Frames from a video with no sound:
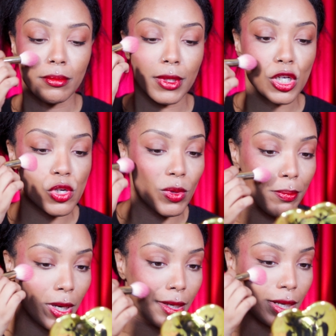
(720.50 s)
Make sure we
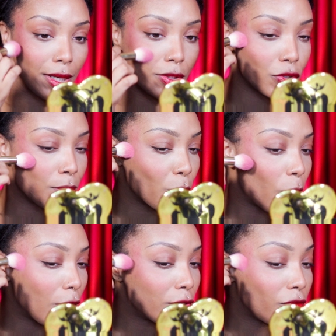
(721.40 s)
blend that in super
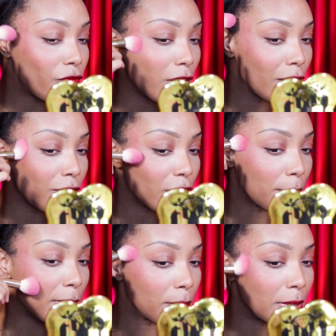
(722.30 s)
well. It's very,
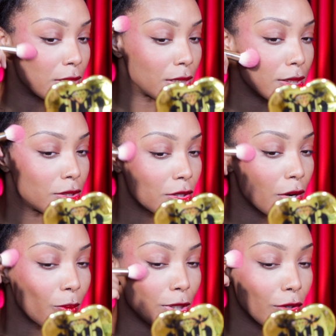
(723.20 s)
very pigmented,
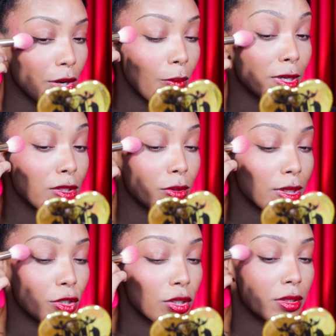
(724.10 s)
so when you go into
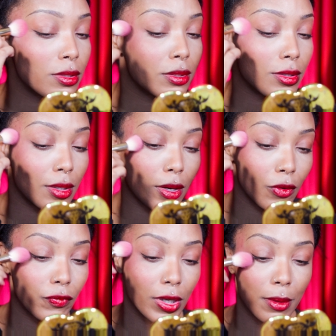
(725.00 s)
it, just, you
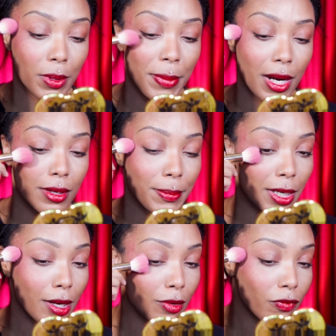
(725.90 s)
know, if you're not prepared, be
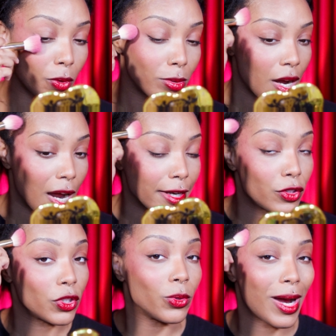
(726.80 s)
careful. I
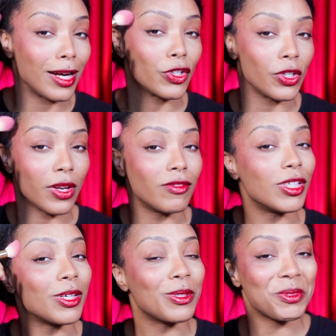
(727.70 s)
do actually love
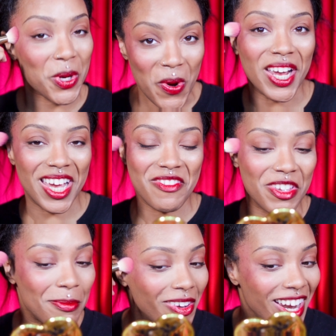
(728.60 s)
a quite
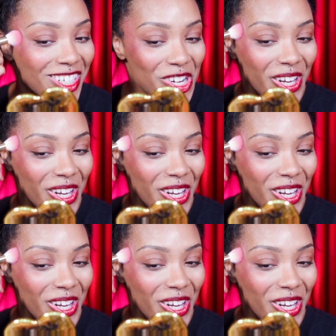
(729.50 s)
heavy blush